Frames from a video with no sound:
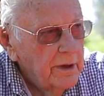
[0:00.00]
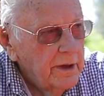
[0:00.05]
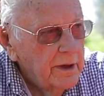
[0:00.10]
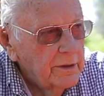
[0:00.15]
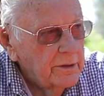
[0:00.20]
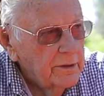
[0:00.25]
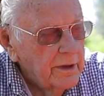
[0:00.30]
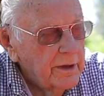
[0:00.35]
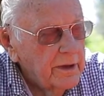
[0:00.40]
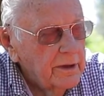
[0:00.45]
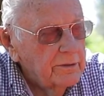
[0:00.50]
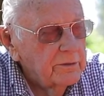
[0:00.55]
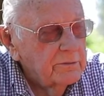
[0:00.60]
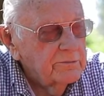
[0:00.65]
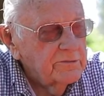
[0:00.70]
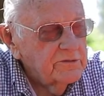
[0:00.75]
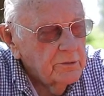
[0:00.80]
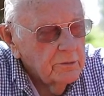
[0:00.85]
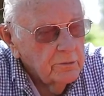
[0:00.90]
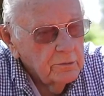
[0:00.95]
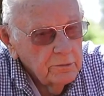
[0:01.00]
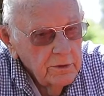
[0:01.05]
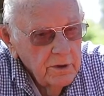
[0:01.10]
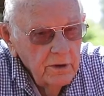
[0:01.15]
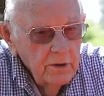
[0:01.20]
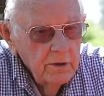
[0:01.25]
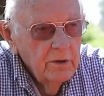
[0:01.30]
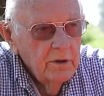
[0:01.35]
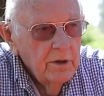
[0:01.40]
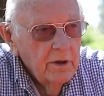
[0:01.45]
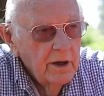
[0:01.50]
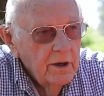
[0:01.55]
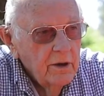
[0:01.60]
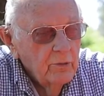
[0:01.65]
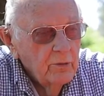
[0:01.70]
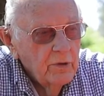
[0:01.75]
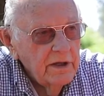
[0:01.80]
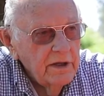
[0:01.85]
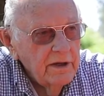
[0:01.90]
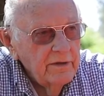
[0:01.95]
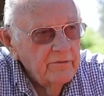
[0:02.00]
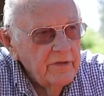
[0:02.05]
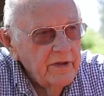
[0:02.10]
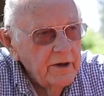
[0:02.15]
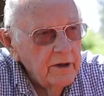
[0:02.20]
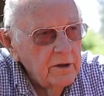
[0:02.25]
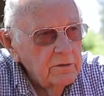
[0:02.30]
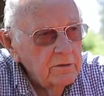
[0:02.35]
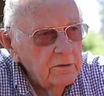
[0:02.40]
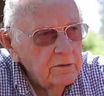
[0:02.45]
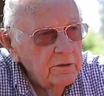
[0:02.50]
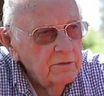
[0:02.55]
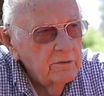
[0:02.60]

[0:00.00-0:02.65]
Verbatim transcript: and, and so we lived there.